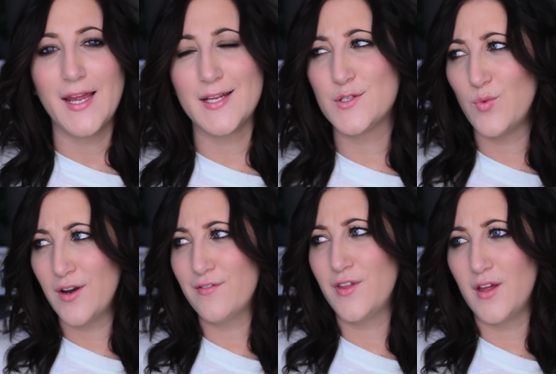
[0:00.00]
It's
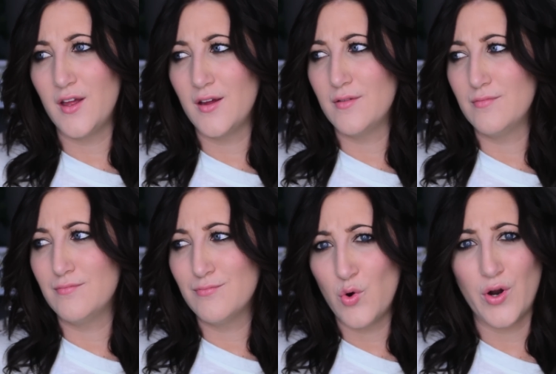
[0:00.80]
one of the
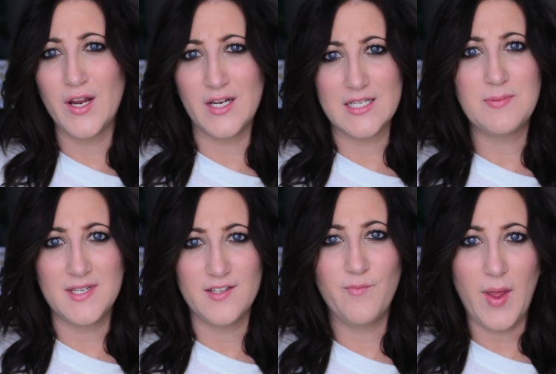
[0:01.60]
more
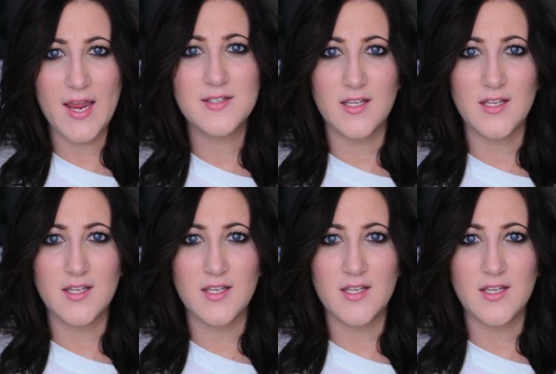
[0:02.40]
inexpensive bags